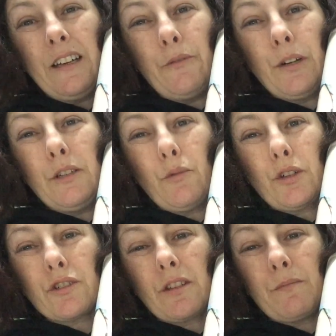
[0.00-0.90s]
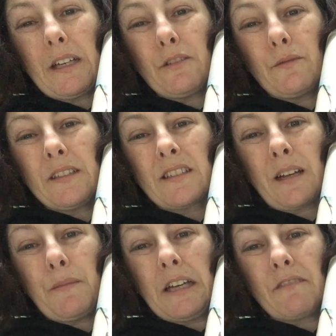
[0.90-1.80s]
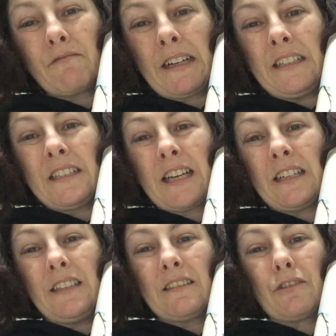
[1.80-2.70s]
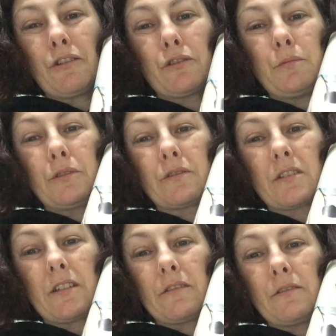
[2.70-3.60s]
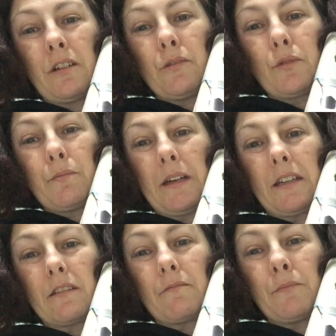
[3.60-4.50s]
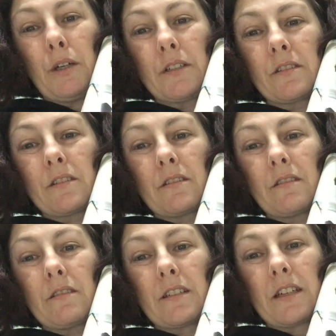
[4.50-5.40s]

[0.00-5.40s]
And when you wash them, they always come out ratty-tatty and horrible. So I would make it minus the